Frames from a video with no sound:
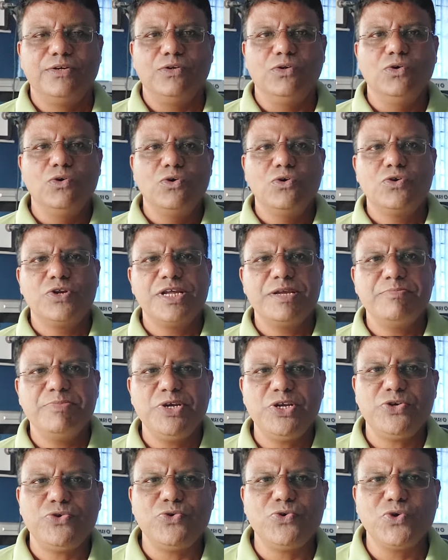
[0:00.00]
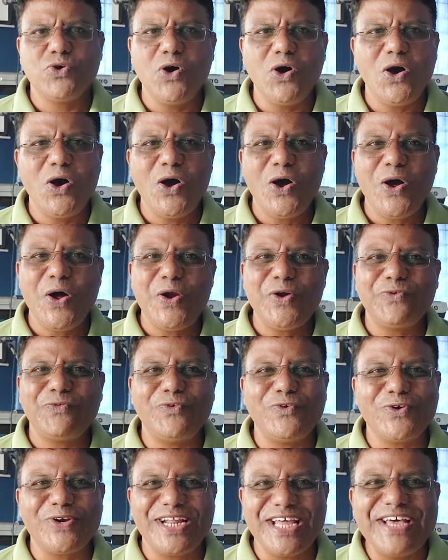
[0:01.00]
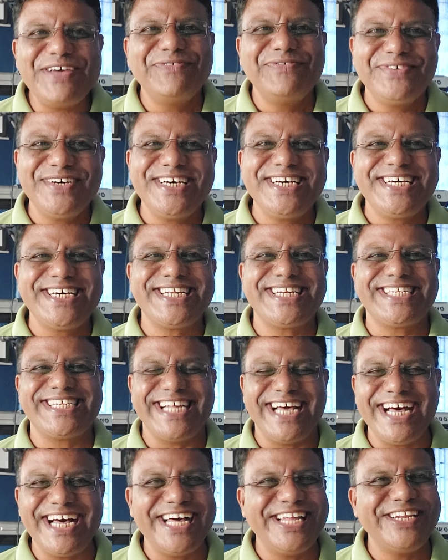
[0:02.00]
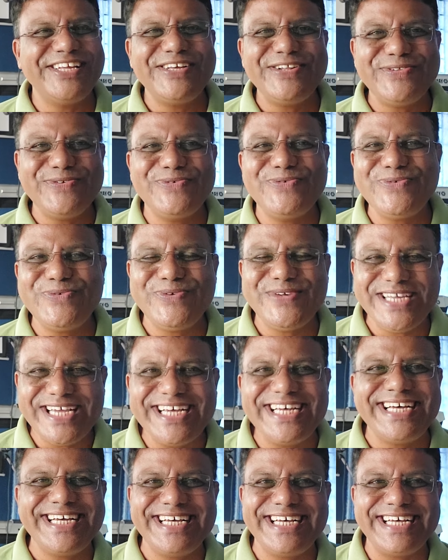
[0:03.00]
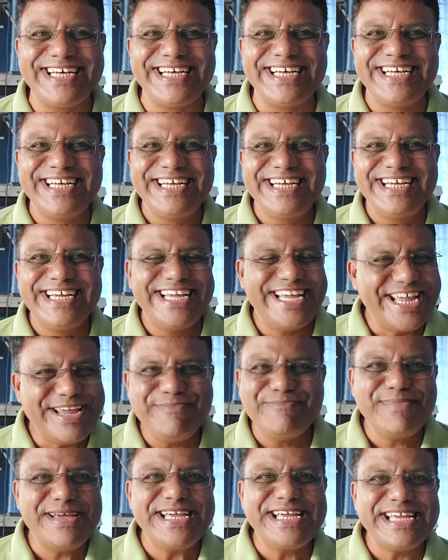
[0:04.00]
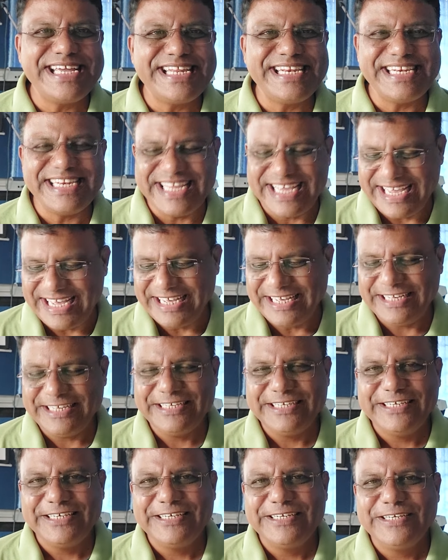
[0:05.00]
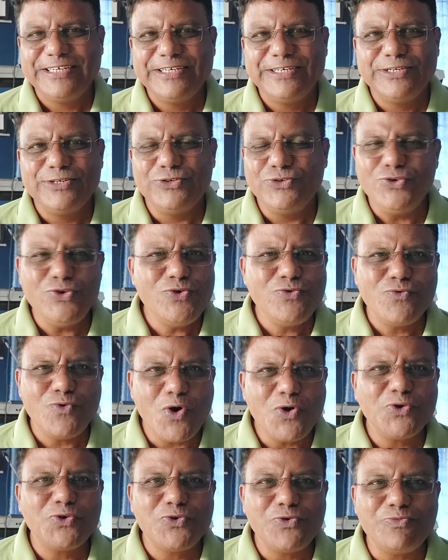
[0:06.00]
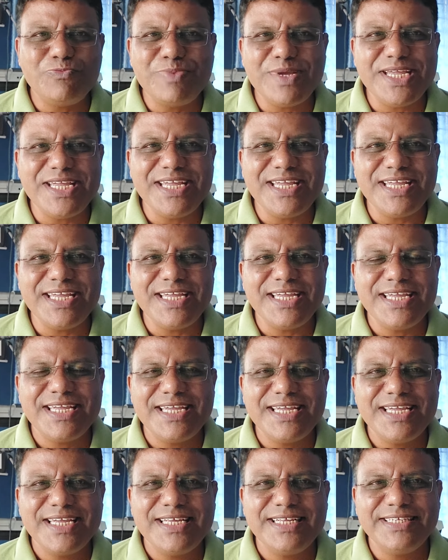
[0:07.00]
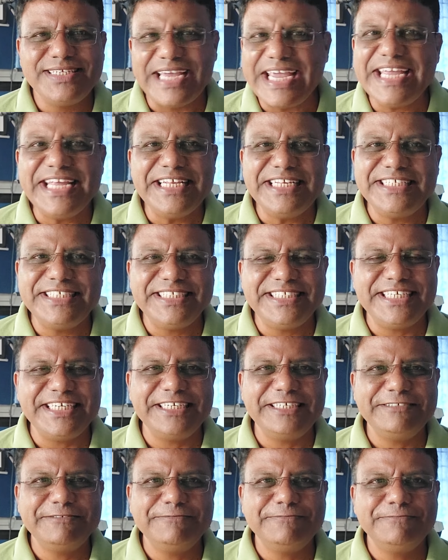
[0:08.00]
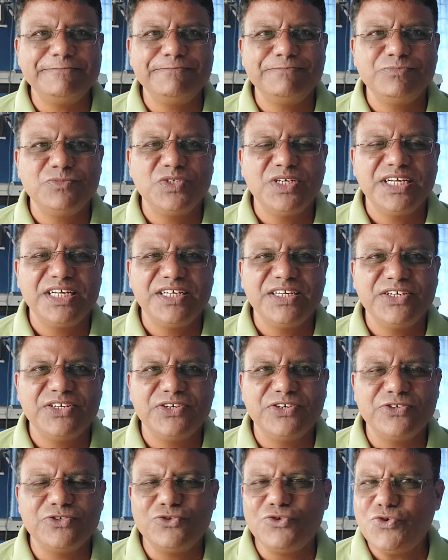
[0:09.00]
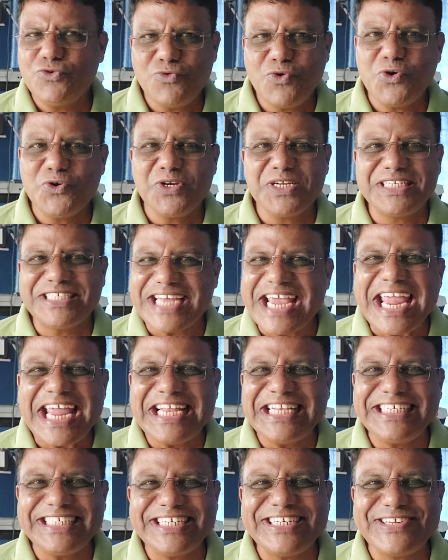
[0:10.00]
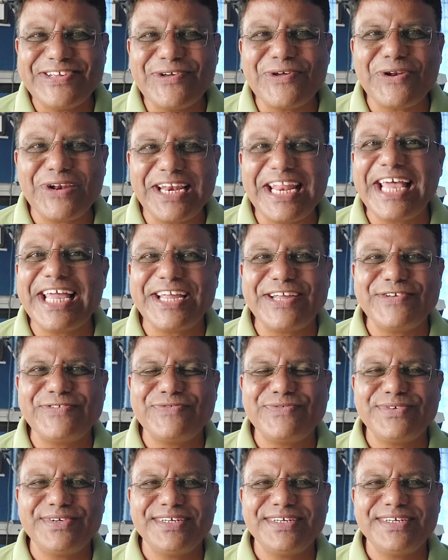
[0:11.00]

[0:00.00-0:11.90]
Glory be to God forever. Hallelujah. Amen. Do you want to be changed? Do you want a change in your life?